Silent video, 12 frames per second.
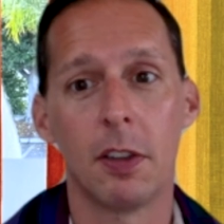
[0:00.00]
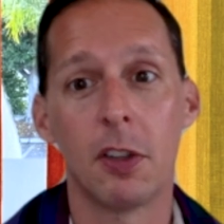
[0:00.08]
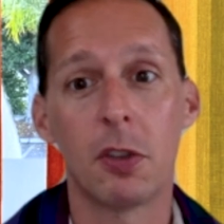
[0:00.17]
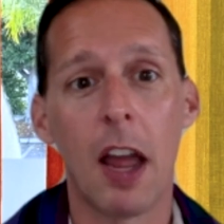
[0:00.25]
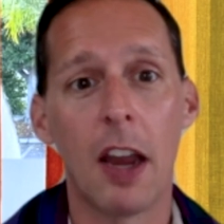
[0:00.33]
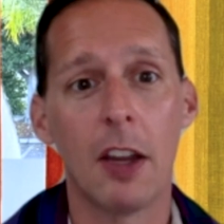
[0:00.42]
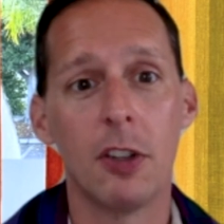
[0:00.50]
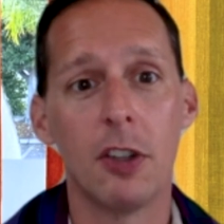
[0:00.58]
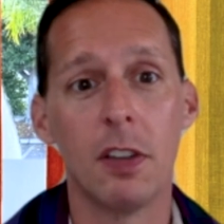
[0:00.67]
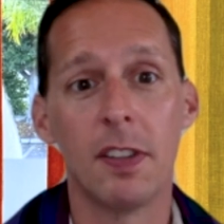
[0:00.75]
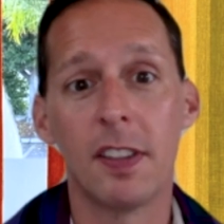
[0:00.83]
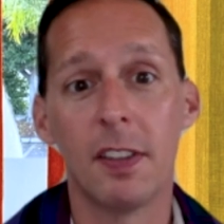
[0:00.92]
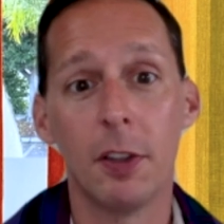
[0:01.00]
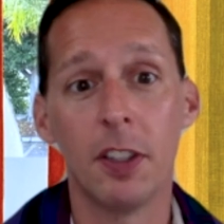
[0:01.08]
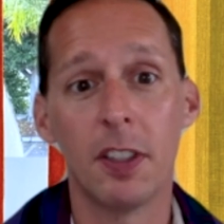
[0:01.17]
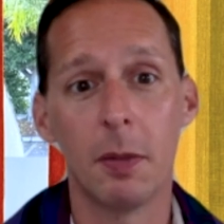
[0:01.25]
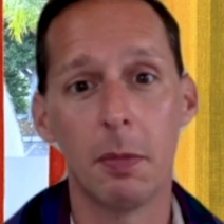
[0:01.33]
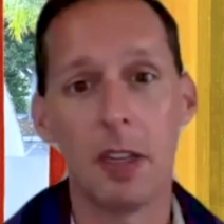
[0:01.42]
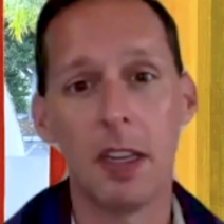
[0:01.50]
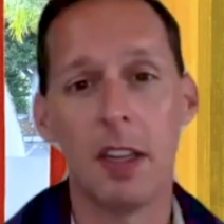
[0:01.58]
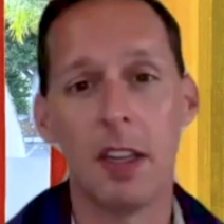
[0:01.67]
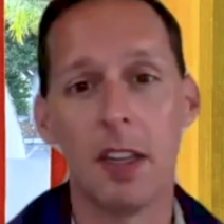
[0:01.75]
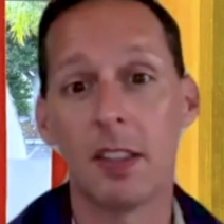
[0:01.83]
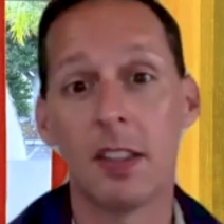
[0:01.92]
the strategy of civil
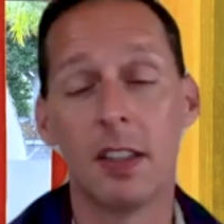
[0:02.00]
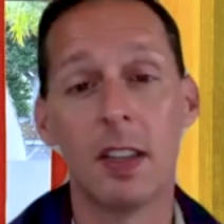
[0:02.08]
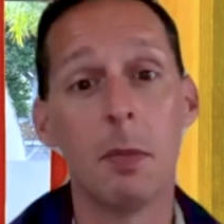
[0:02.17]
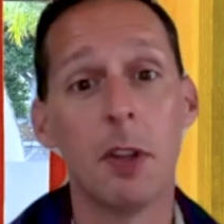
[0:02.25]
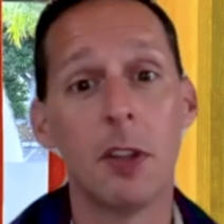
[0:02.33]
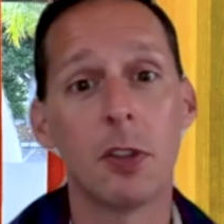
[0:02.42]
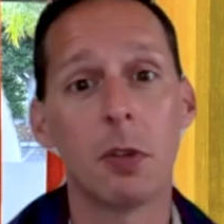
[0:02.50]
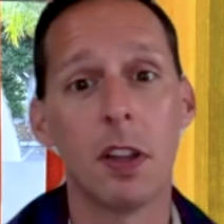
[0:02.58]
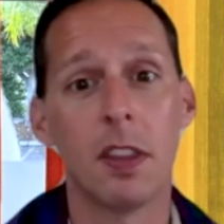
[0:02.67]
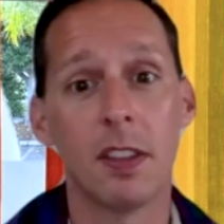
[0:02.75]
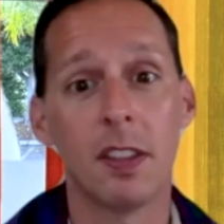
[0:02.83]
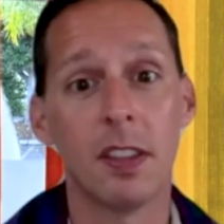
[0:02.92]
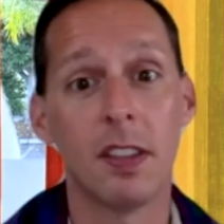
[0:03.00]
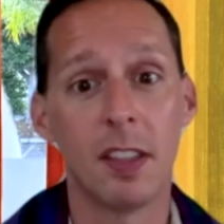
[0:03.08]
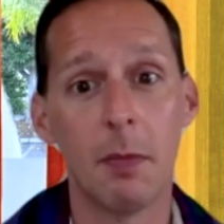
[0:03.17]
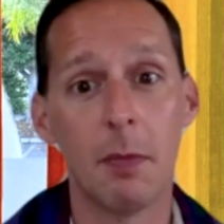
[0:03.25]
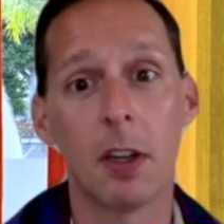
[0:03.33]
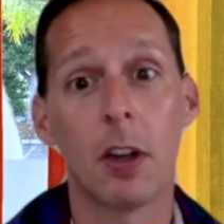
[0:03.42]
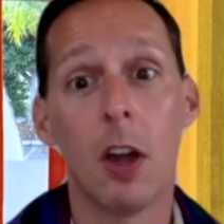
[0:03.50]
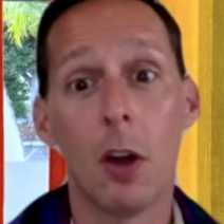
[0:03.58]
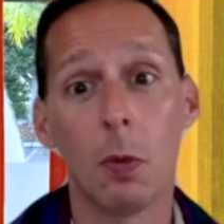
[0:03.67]
disobedience to demonstrate the systemic